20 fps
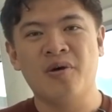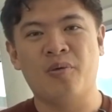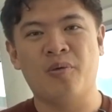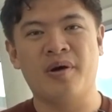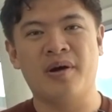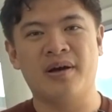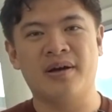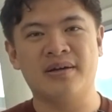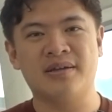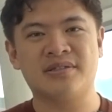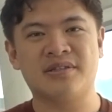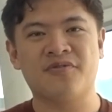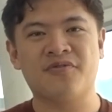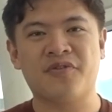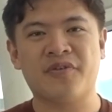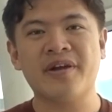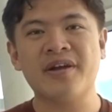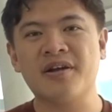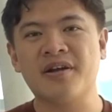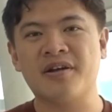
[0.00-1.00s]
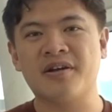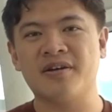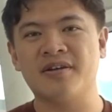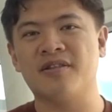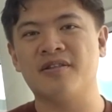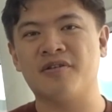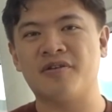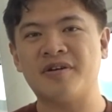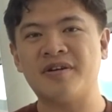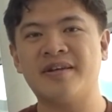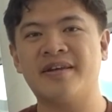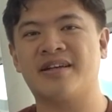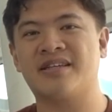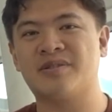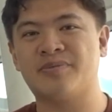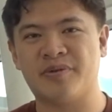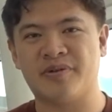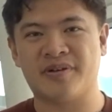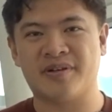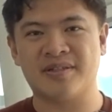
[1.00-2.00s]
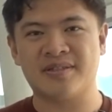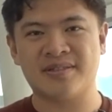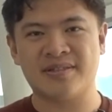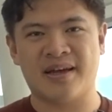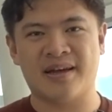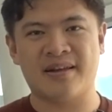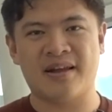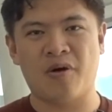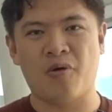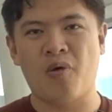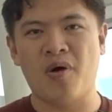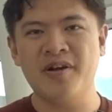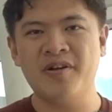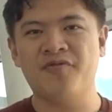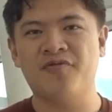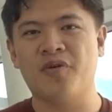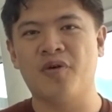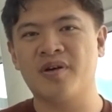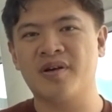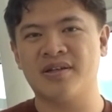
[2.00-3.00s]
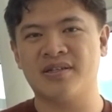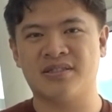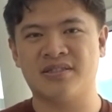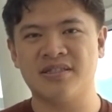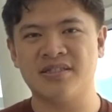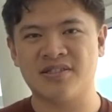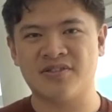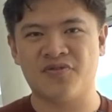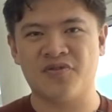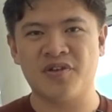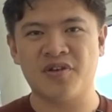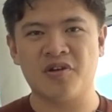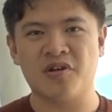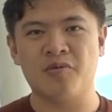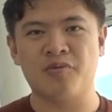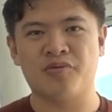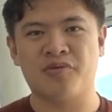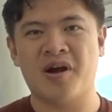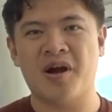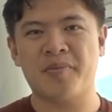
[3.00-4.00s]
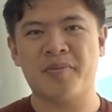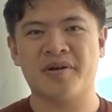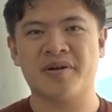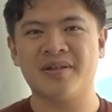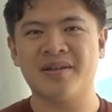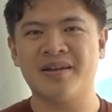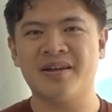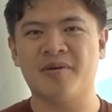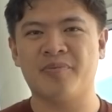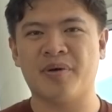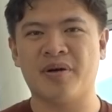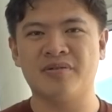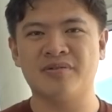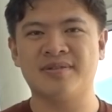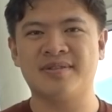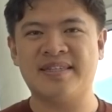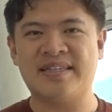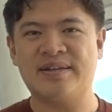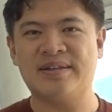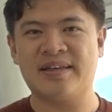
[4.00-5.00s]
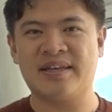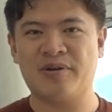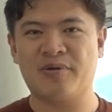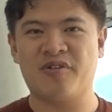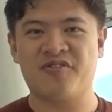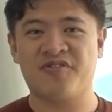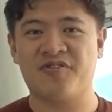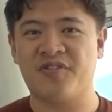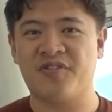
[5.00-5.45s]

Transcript: was a very good learning experience, and I want to focus this video primarily about dealing with